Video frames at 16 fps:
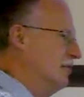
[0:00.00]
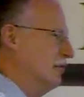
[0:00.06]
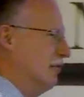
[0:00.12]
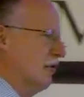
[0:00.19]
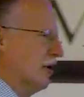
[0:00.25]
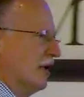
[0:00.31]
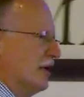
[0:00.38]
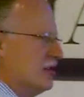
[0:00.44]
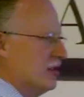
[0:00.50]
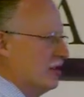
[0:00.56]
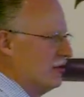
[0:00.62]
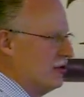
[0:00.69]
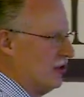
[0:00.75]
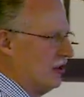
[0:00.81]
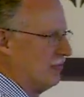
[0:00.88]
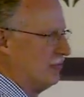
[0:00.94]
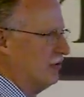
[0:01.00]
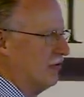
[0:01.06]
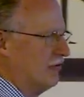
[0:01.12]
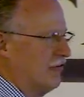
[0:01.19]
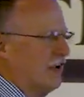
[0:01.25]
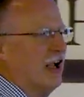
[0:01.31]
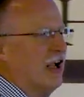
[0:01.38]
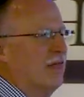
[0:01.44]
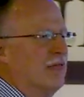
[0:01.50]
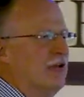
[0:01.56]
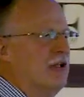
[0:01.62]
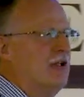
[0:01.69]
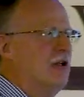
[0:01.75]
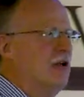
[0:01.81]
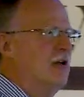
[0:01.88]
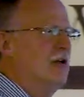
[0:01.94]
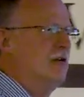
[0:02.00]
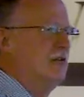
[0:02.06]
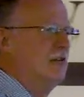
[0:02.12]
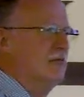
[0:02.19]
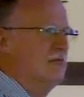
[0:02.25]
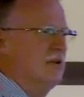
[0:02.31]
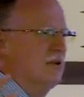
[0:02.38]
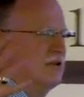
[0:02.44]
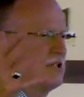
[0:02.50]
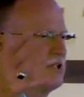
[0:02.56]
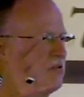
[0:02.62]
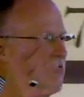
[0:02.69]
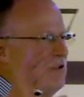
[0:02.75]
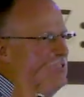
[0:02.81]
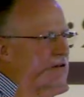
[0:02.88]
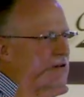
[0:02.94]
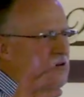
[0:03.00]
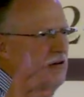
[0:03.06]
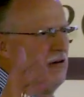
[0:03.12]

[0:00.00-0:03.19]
your relationship, your family, your ministry, your